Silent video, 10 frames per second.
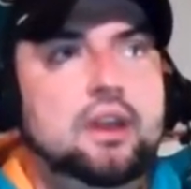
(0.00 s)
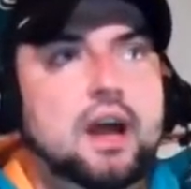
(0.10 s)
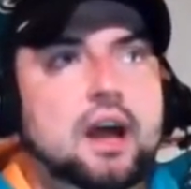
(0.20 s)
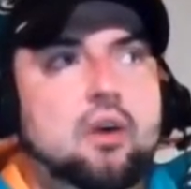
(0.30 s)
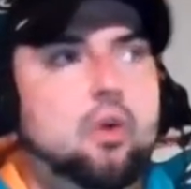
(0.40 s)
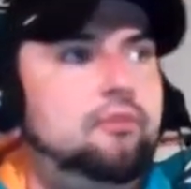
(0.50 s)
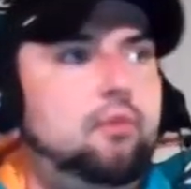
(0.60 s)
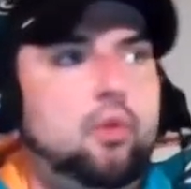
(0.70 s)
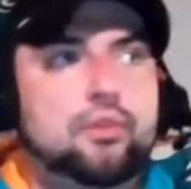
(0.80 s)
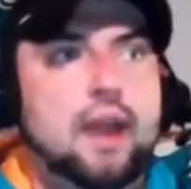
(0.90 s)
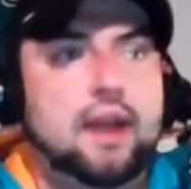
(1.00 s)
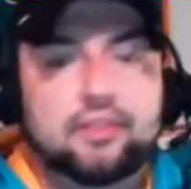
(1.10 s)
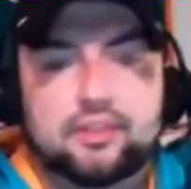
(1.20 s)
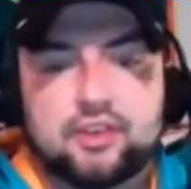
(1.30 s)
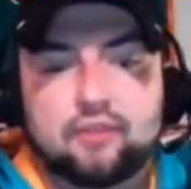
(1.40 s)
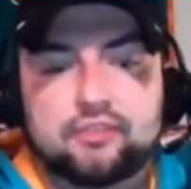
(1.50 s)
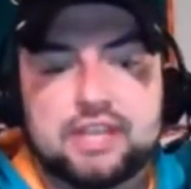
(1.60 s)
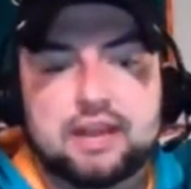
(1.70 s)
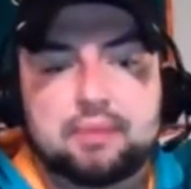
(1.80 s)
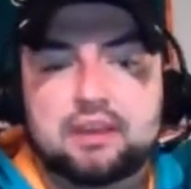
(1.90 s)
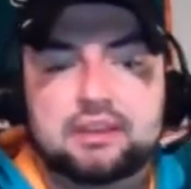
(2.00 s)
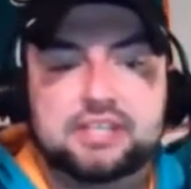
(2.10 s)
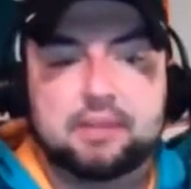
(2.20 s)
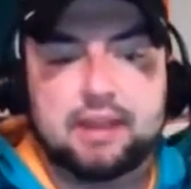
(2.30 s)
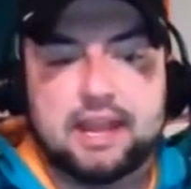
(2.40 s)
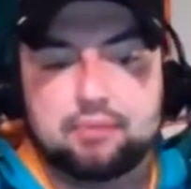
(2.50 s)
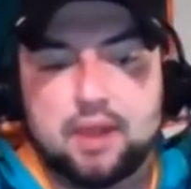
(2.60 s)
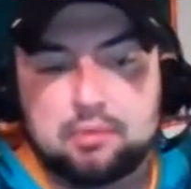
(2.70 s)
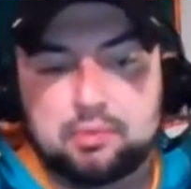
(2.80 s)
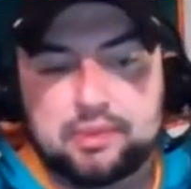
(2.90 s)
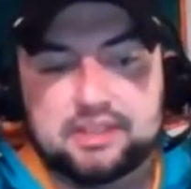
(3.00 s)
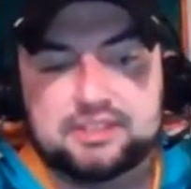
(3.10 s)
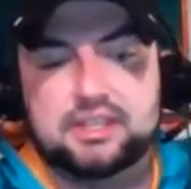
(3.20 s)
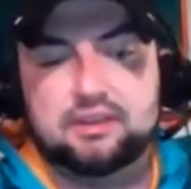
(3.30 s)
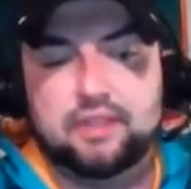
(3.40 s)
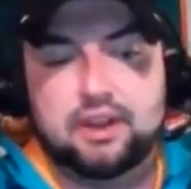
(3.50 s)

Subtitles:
or 4th round and the Dolphins had a pick, he's somebody I'd probably consider